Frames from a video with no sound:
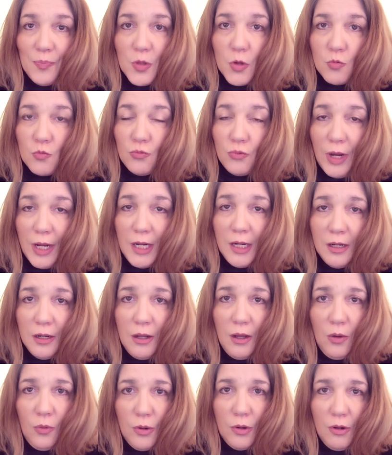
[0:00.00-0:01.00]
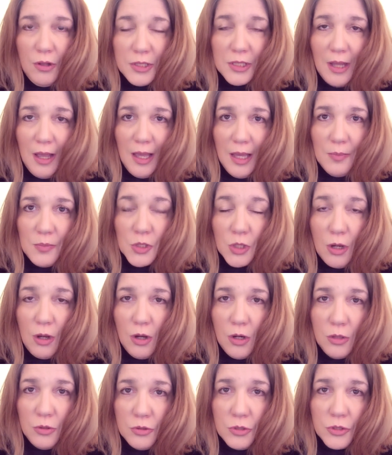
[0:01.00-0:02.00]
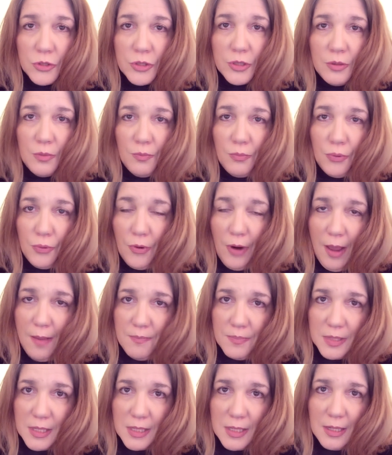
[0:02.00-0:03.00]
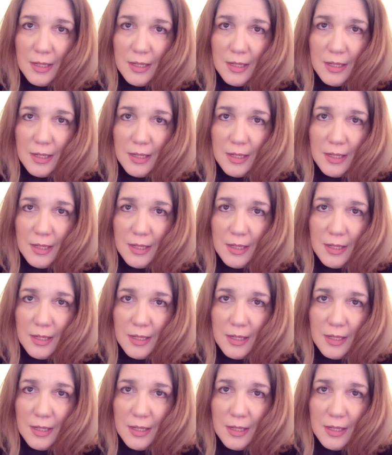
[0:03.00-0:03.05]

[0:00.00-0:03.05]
ready to go at all times, coached, prepped,